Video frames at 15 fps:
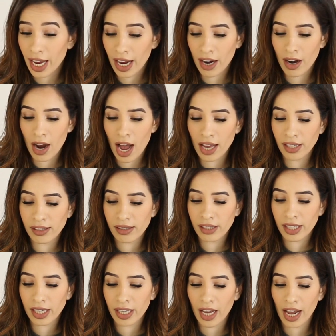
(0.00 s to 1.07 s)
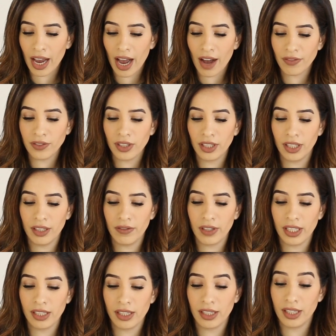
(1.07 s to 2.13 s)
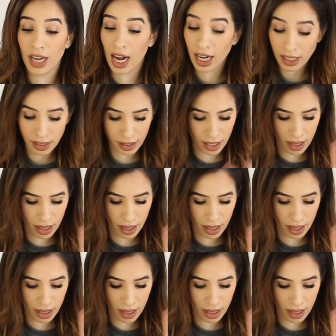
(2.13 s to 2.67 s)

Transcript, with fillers: hair, honestly. I have to give it that.